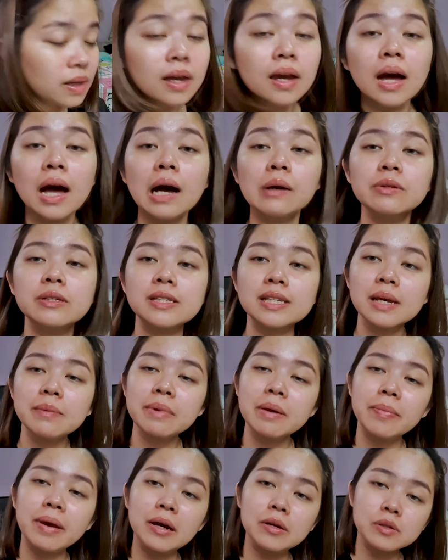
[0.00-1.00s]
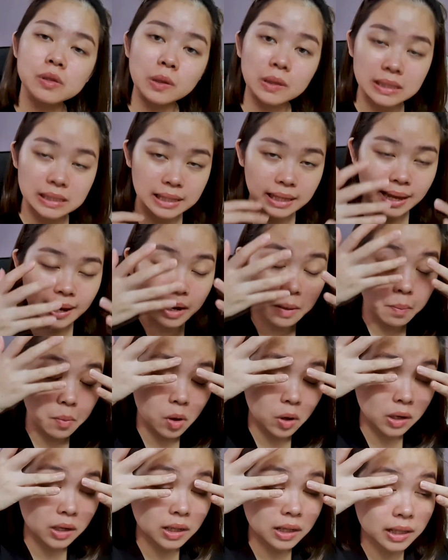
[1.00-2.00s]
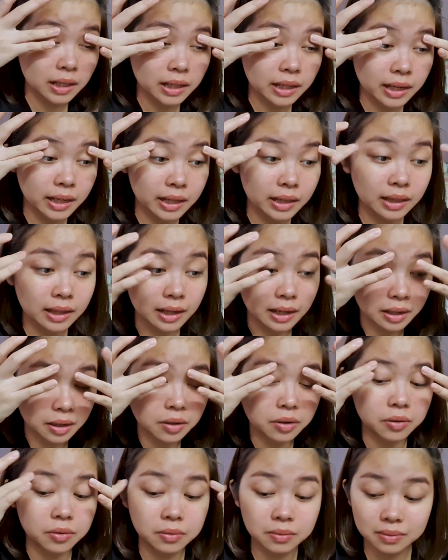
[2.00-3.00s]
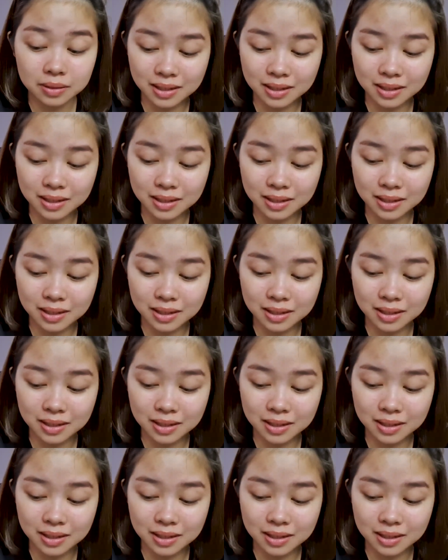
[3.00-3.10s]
I would say my brows look slightly more clean now.